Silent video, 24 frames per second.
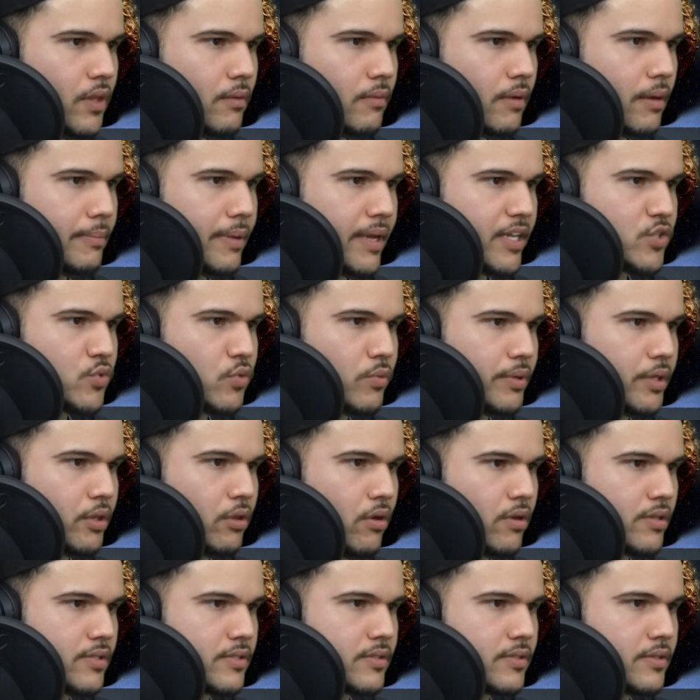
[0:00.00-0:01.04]
My pants will be
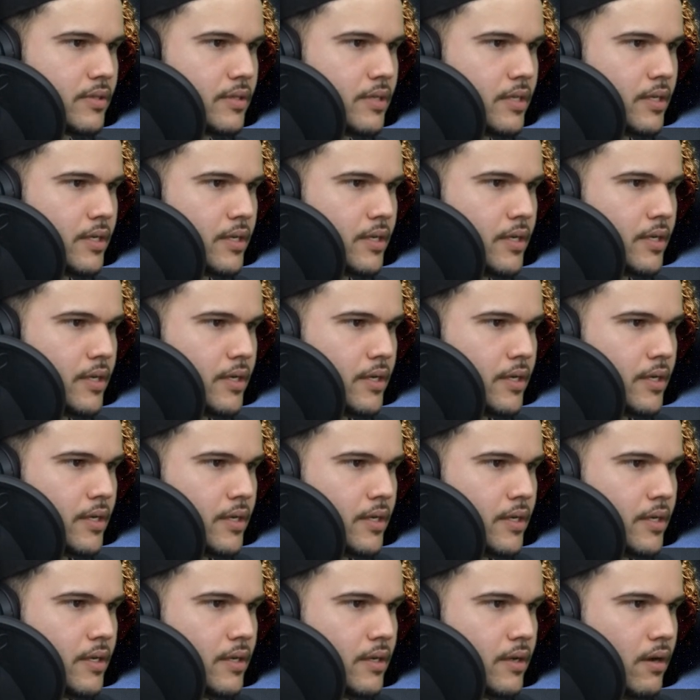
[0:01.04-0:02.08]
lost.
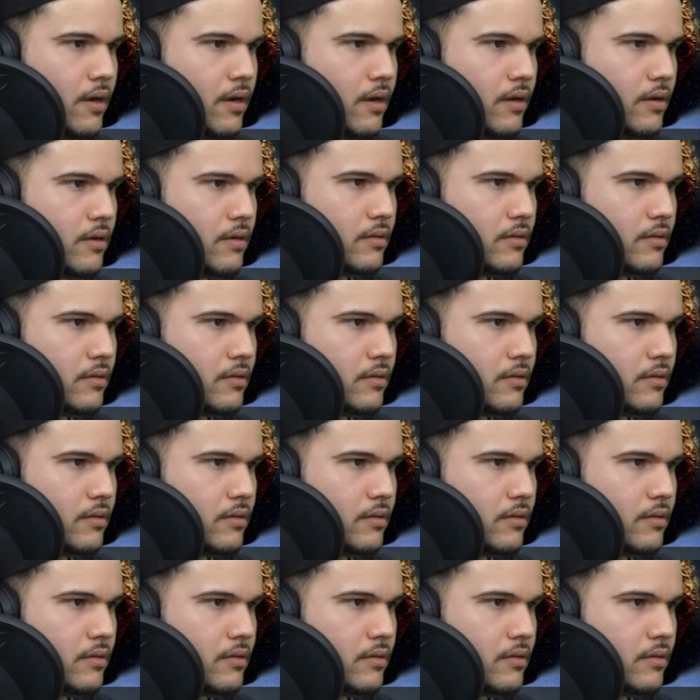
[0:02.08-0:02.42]
Oh.